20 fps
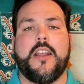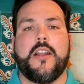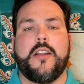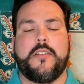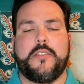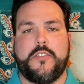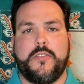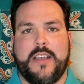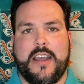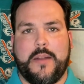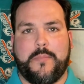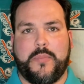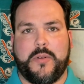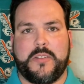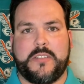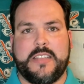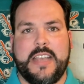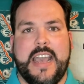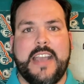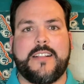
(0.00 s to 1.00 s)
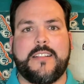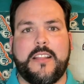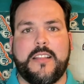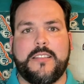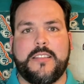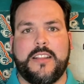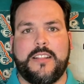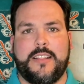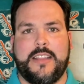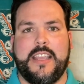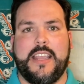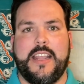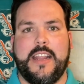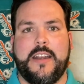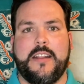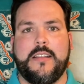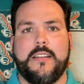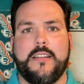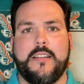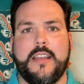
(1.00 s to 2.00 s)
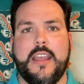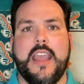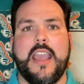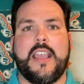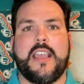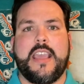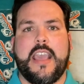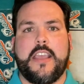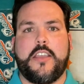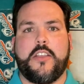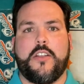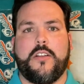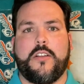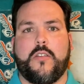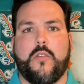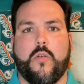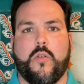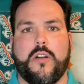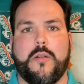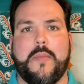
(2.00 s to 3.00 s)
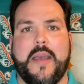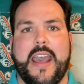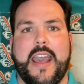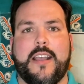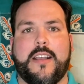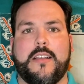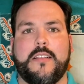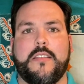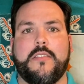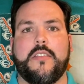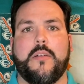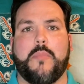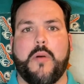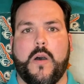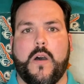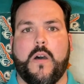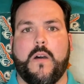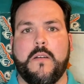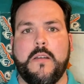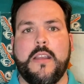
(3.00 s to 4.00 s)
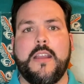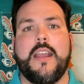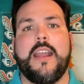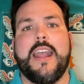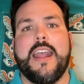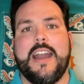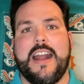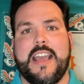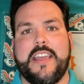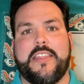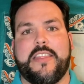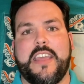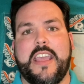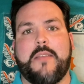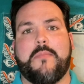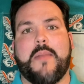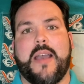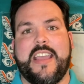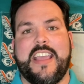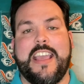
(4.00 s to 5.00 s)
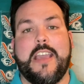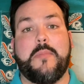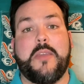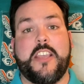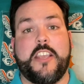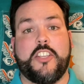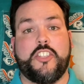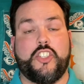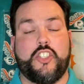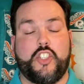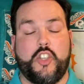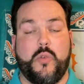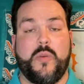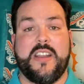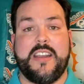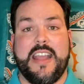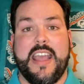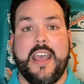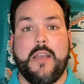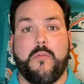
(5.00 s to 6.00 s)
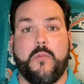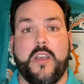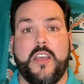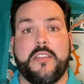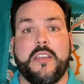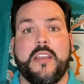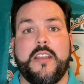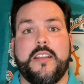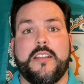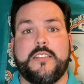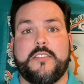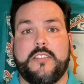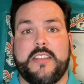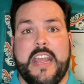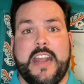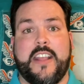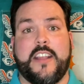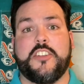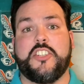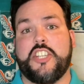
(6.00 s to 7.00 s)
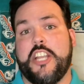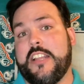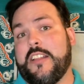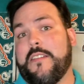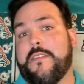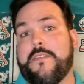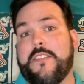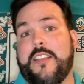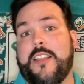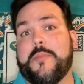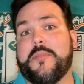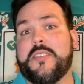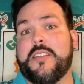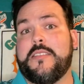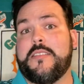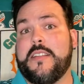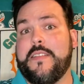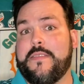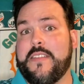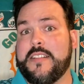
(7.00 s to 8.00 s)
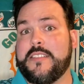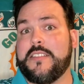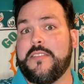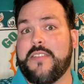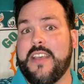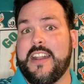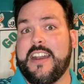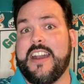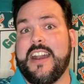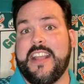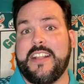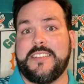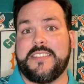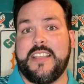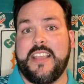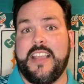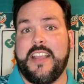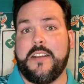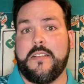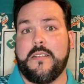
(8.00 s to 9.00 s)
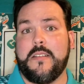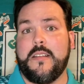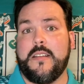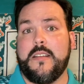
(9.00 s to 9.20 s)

You got to protect the lead and get your quarterback the ball. And I think Miami is doing that with getting a Jalen Phillips defensive end at 18